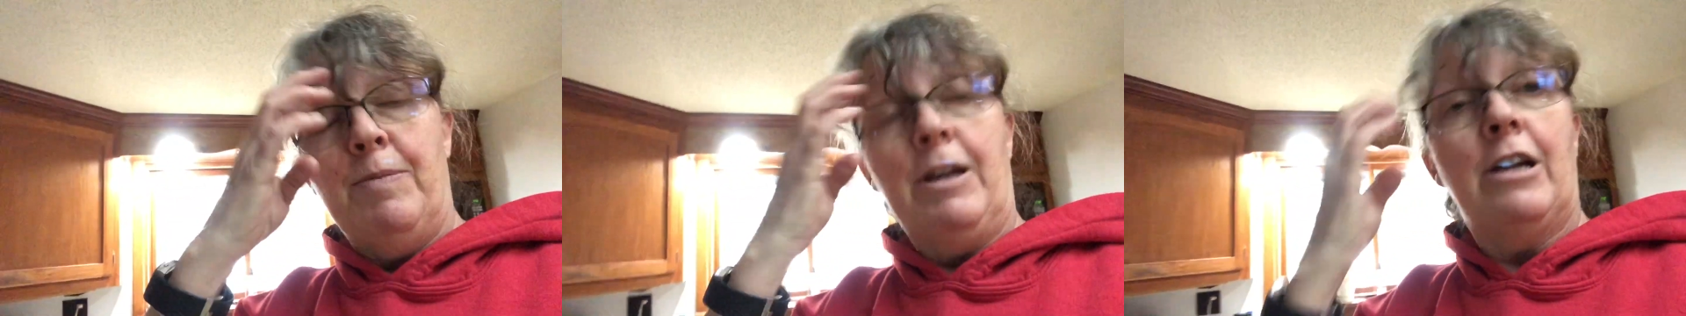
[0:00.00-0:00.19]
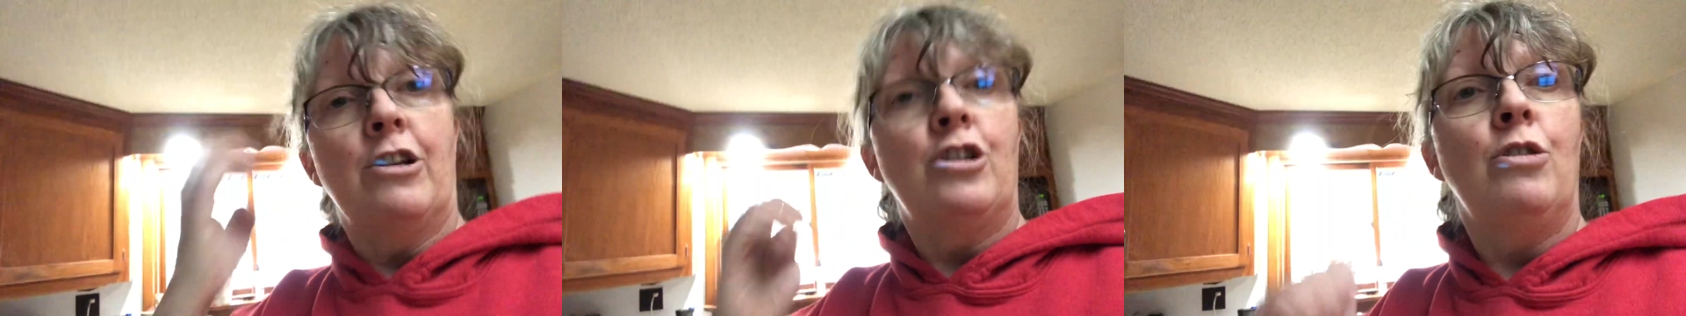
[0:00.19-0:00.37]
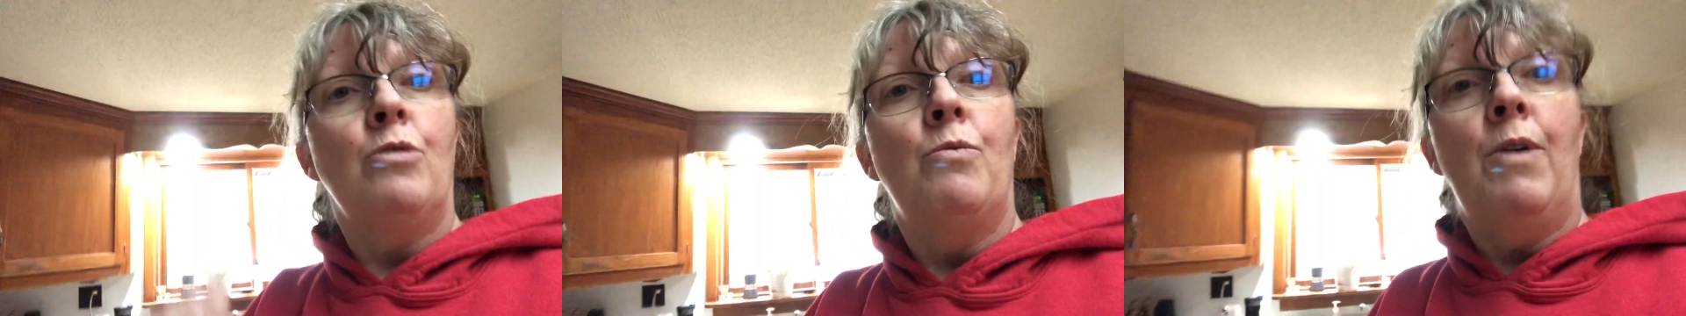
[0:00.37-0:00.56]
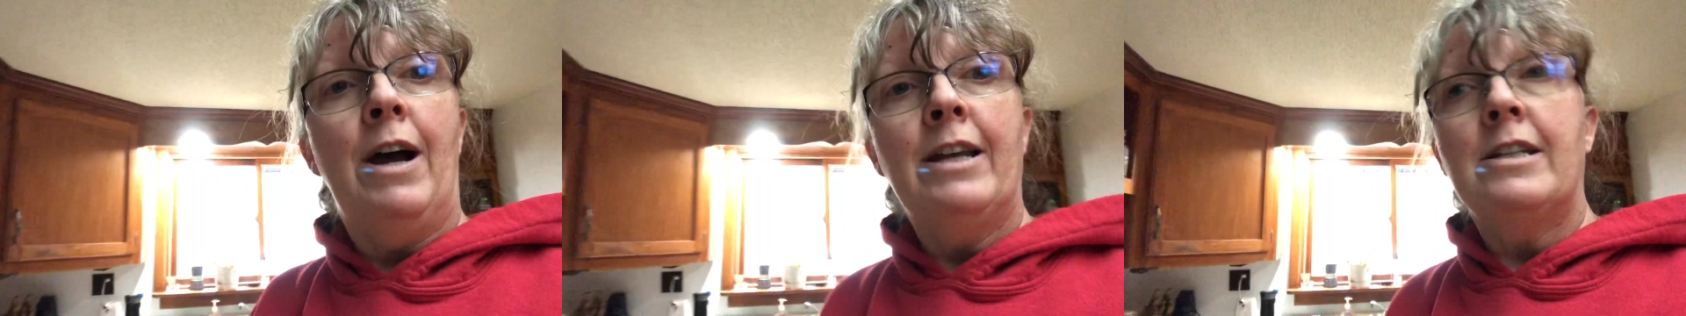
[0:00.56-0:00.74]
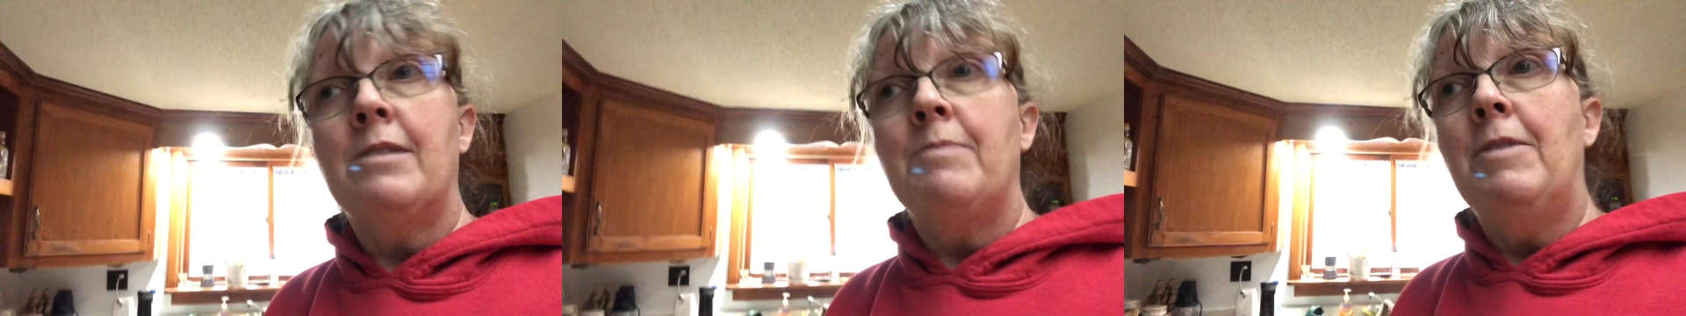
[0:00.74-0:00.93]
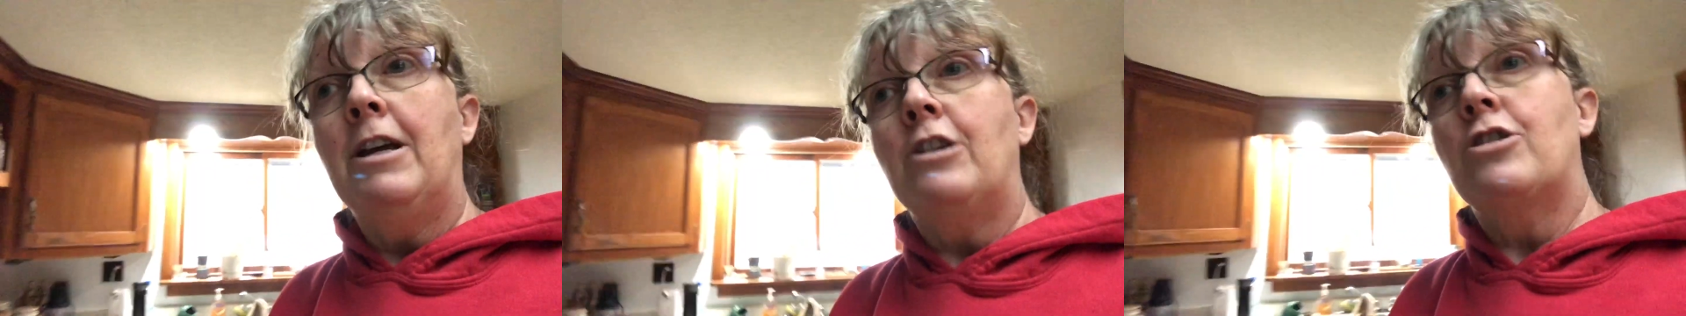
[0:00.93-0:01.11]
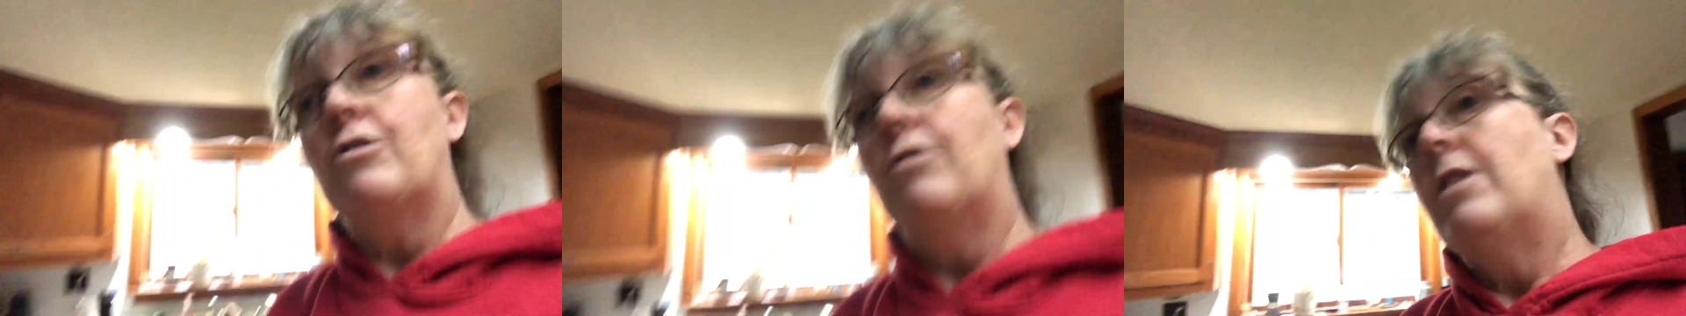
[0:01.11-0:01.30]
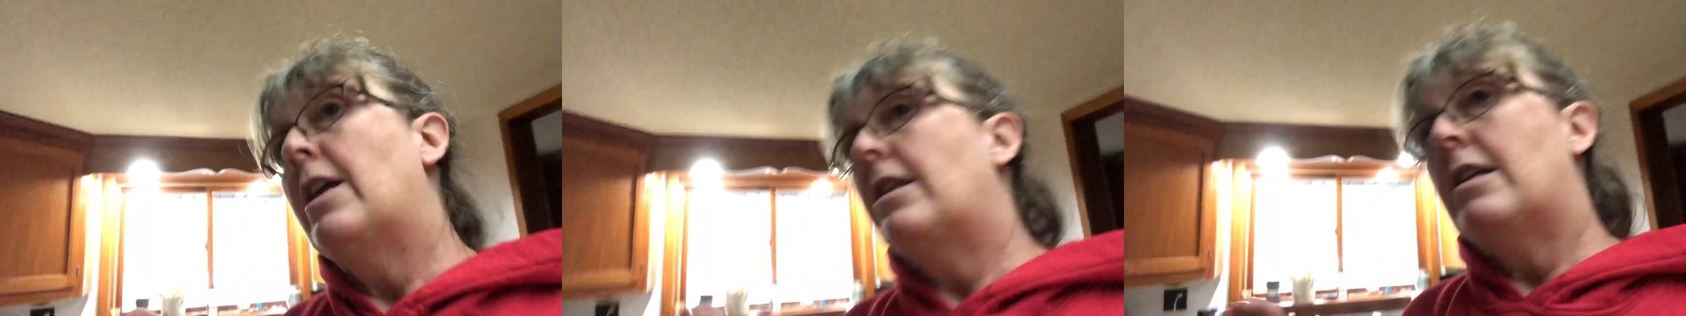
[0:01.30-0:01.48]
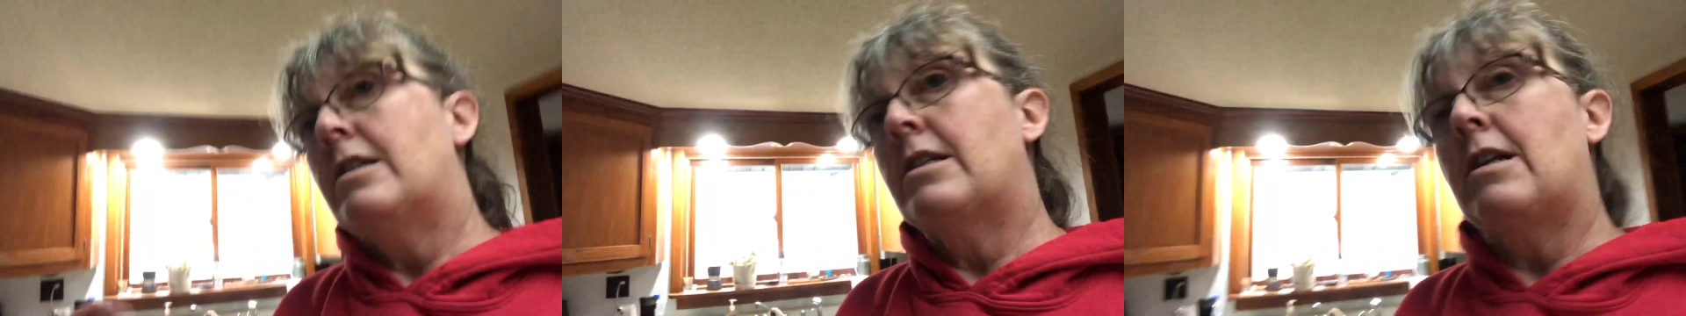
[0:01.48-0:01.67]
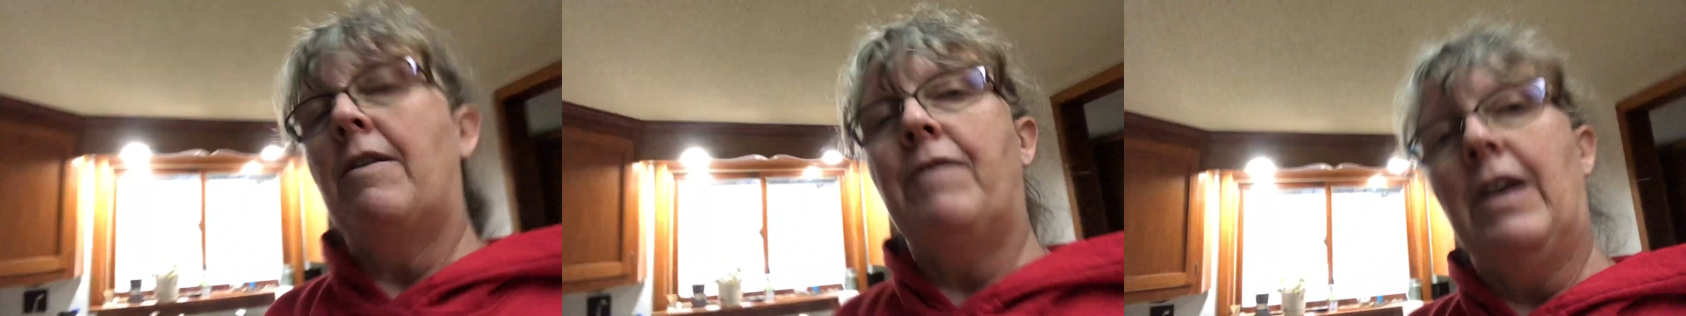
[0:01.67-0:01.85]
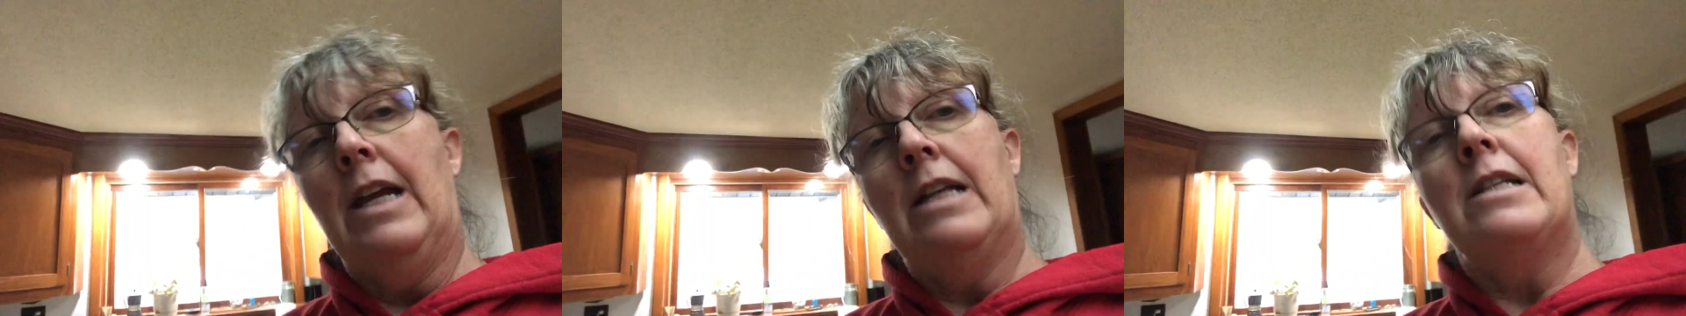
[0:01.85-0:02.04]
because you want to make sure that the
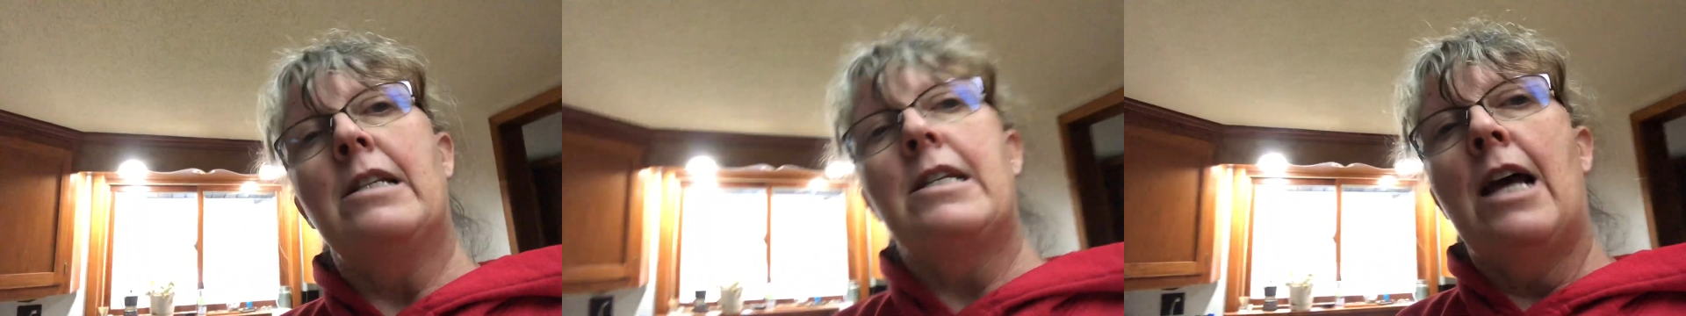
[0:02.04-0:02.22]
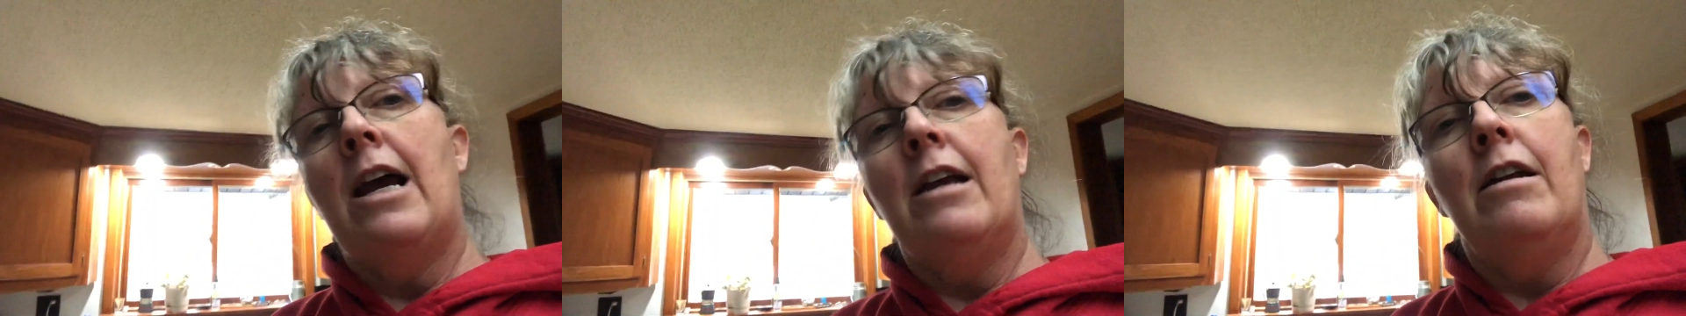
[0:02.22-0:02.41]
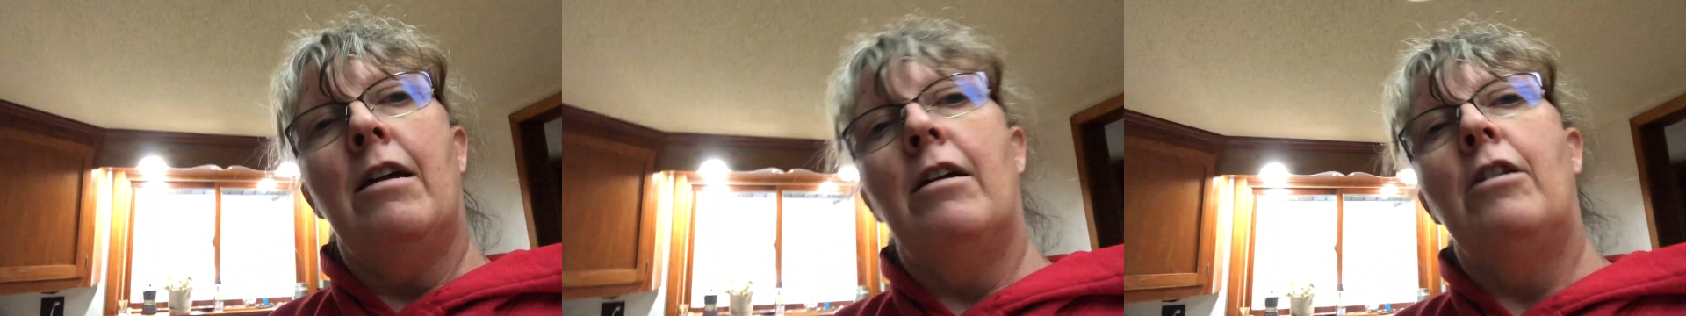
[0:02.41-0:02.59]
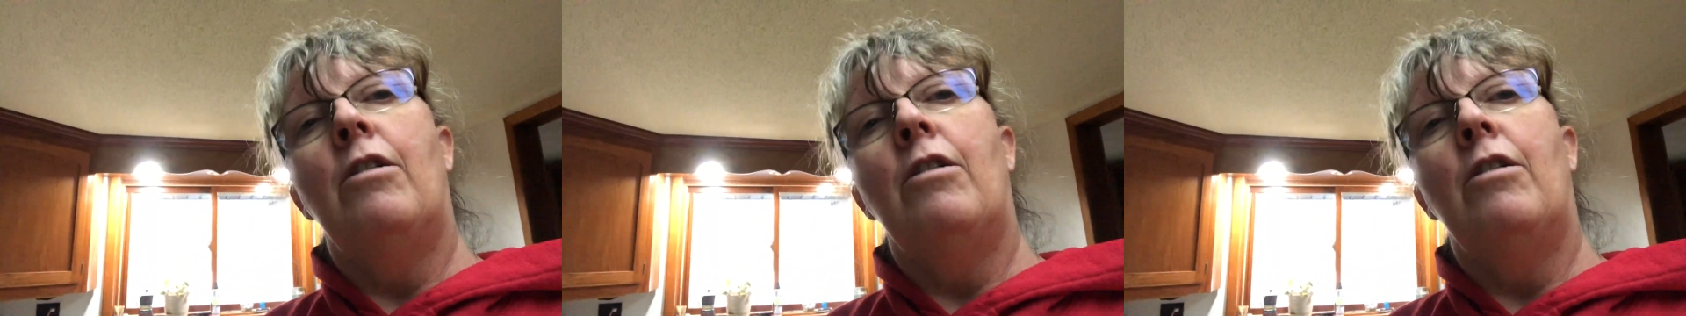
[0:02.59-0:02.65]
stuff inside,